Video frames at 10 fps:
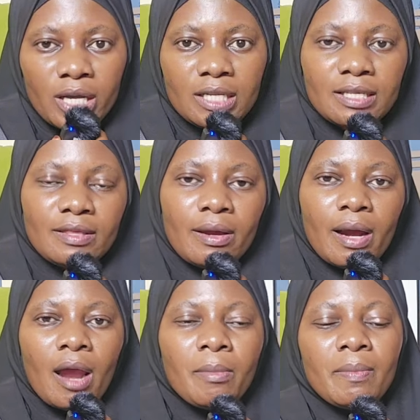getting
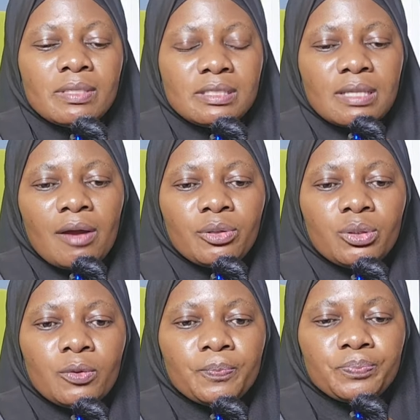there, I remember a
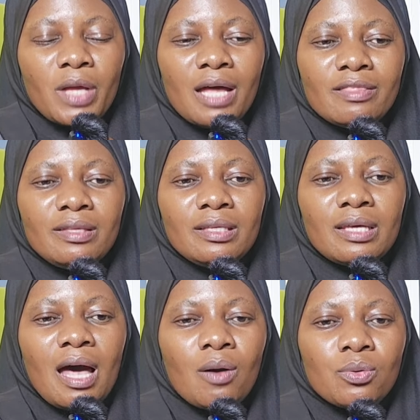scenario. I
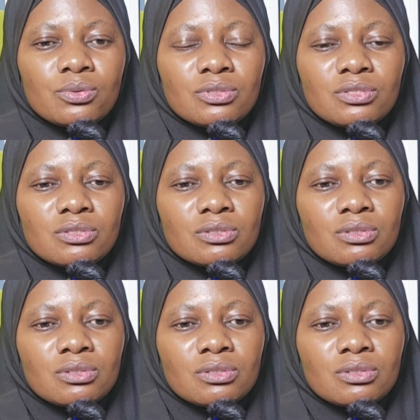think I was